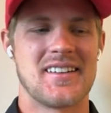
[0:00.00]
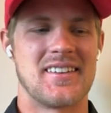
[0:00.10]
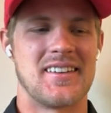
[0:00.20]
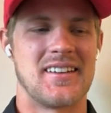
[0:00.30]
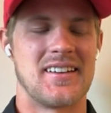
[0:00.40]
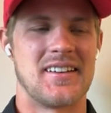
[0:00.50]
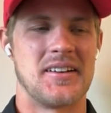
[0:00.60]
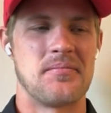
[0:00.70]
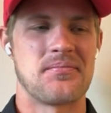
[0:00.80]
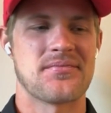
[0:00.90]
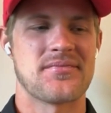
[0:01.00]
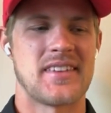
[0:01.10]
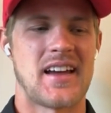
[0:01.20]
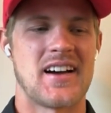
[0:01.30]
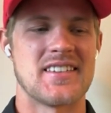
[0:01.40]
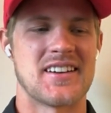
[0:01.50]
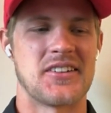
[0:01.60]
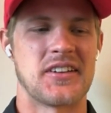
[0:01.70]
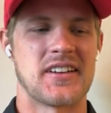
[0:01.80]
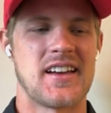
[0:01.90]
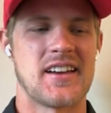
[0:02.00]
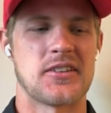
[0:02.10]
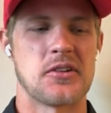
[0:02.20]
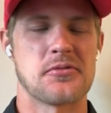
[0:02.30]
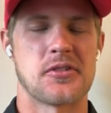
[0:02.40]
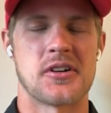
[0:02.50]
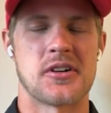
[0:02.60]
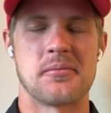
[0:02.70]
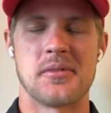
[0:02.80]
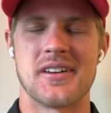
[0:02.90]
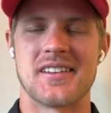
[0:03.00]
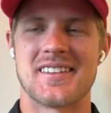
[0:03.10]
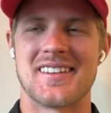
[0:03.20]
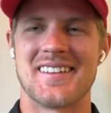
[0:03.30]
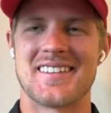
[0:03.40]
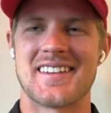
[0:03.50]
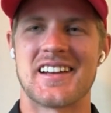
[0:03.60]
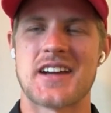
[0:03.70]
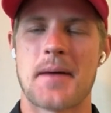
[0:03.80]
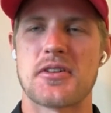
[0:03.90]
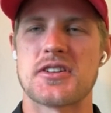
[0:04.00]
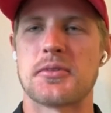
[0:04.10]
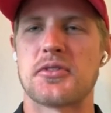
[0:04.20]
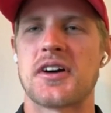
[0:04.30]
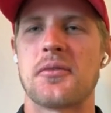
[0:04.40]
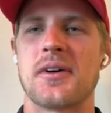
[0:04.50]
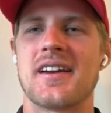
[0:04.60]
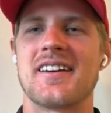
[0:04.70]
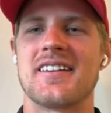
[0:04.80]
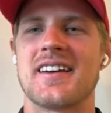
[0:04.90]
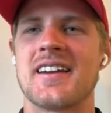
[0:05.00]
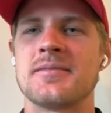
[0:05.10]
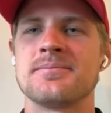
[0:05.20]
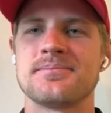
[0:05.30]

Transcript: the icing on the cake so far. But still a championship to try and win here and then.